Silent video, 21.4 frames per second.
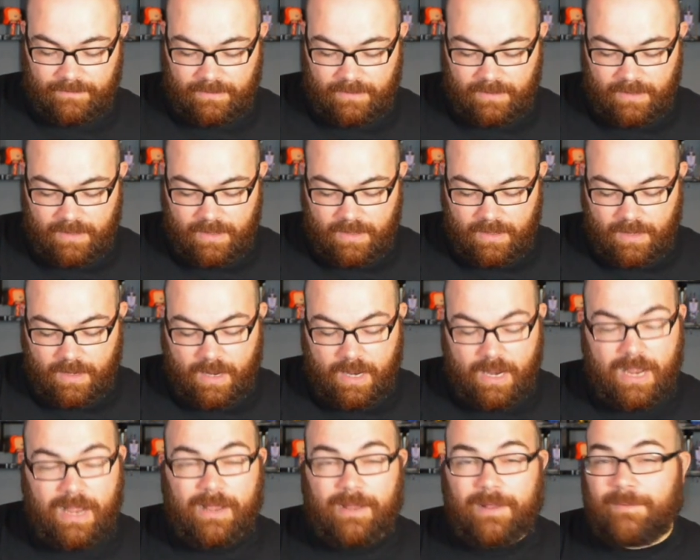
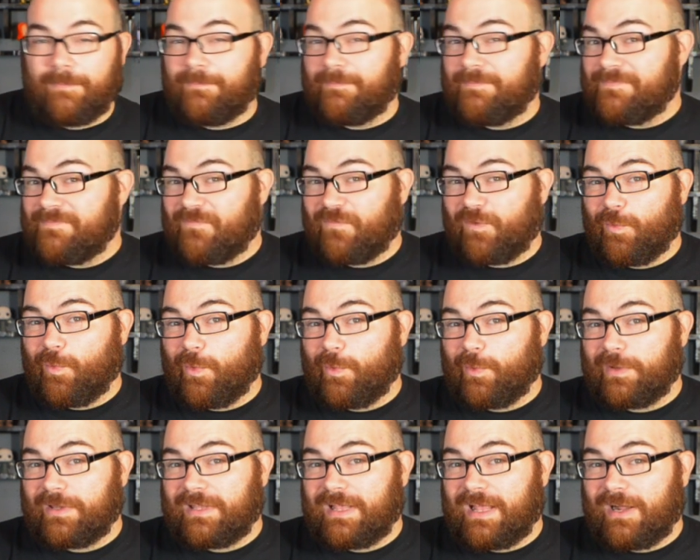From
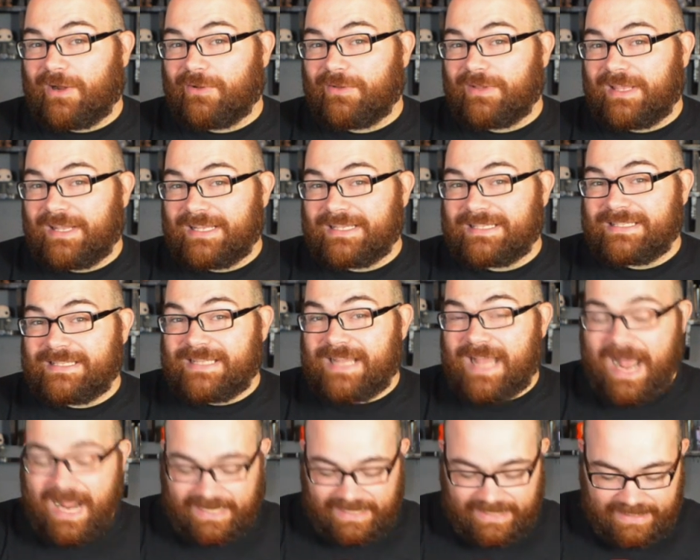what we can tell, it is
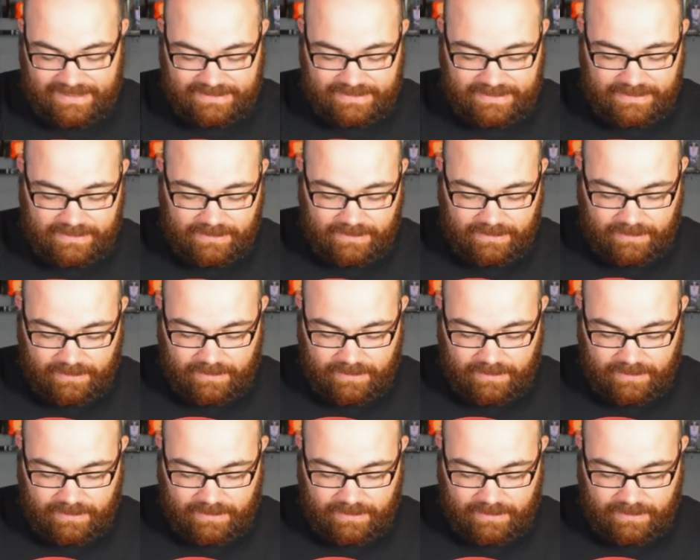not easy.